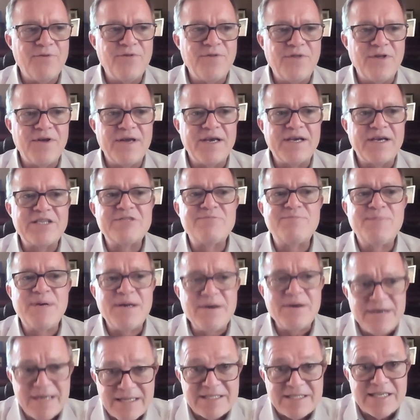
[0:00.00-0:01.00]

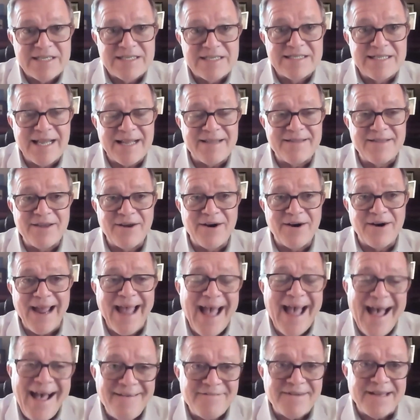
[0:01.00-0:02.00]
experiences that they're
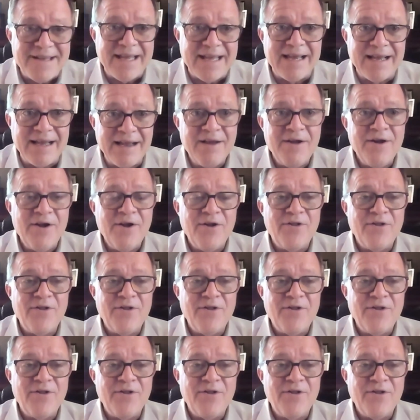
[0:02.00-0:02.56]
having